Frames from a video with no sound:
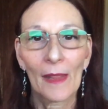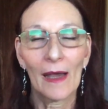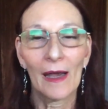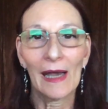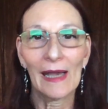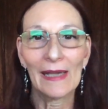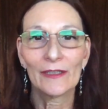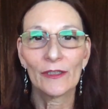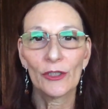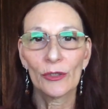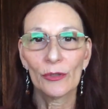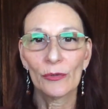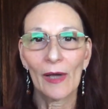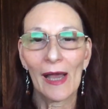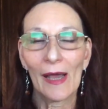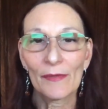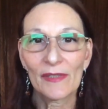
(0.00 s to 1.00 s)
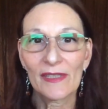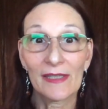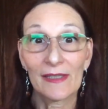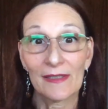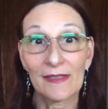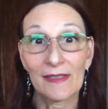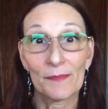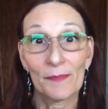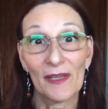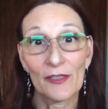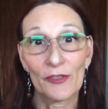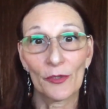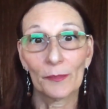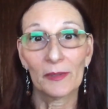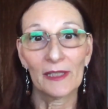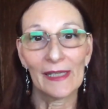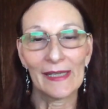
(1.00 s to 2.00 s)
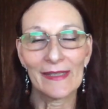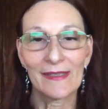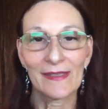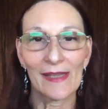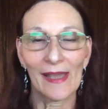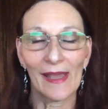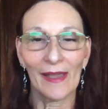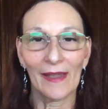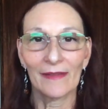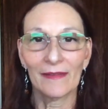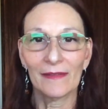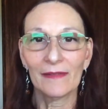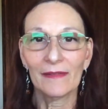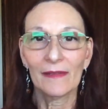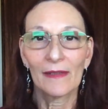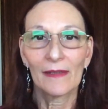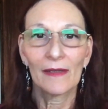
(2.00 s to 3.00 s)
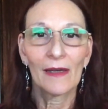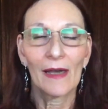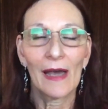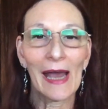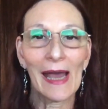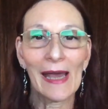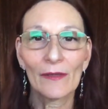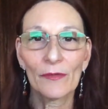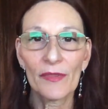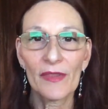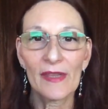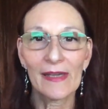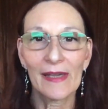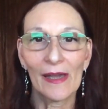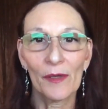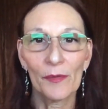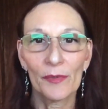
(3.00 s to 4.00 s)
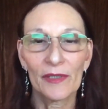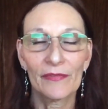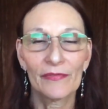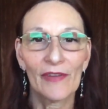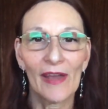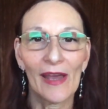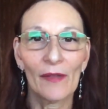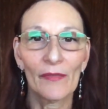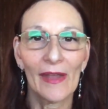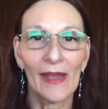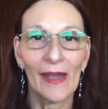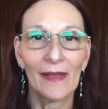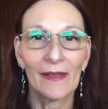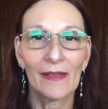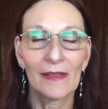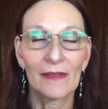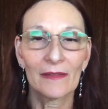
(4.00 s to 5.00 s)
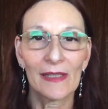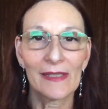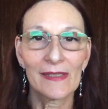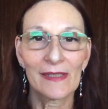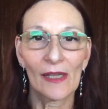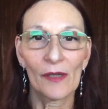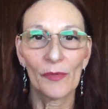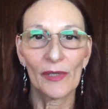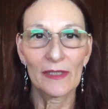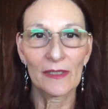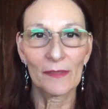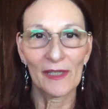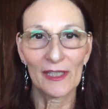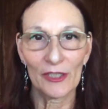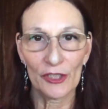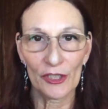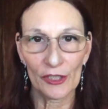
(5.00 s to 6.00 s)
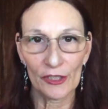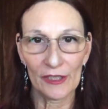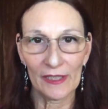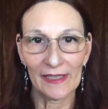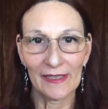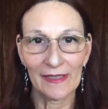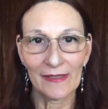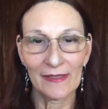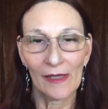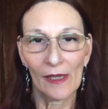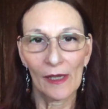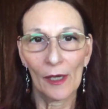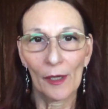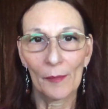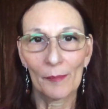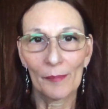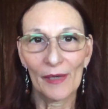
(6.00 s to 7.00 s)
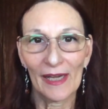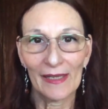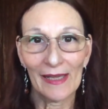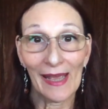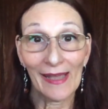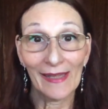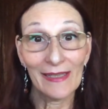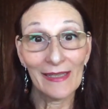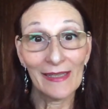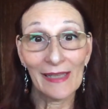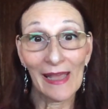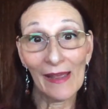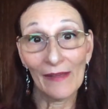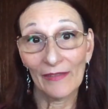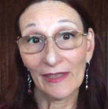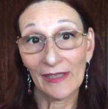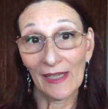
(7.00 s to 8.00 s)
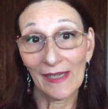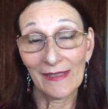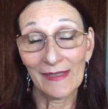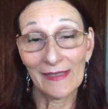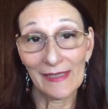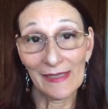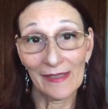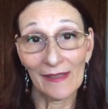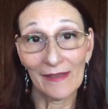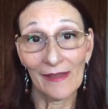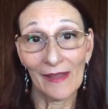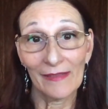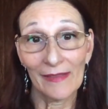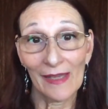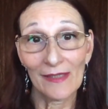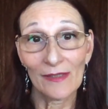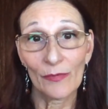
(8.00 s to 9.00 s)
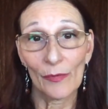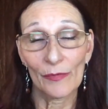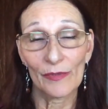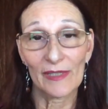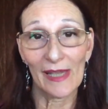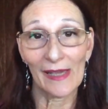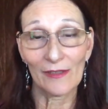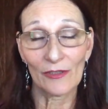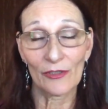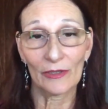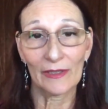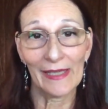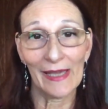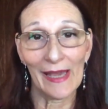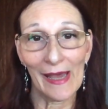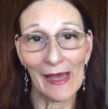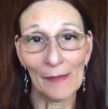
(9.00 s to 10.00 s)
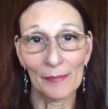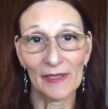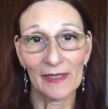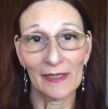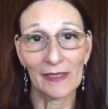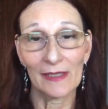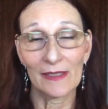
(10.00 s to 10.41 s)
I knew I was in a special place. And I don't think I would have found that unless I went to my journeys. But I didn't have any idea that that's what was actually happening